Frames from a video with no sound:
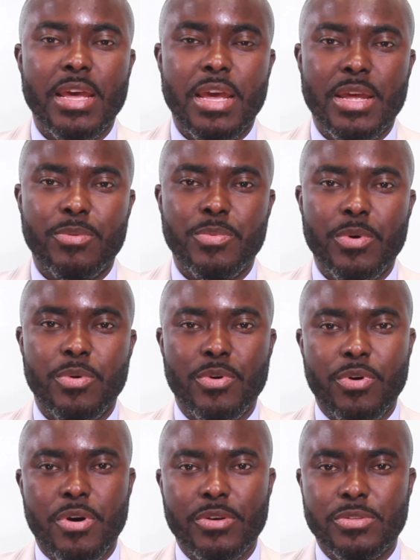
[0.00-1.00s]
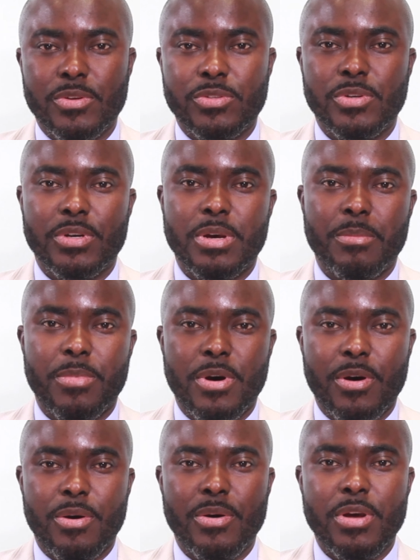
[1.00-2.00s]
And we will also talk
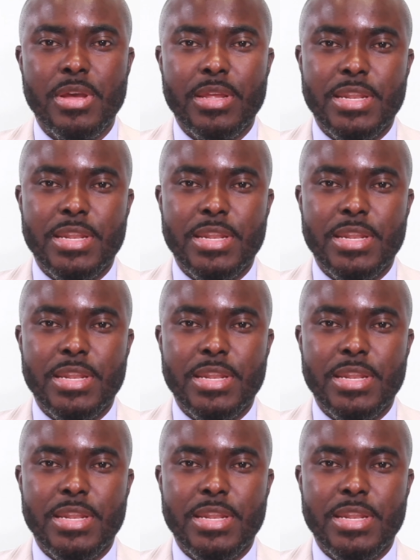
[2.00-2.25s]
about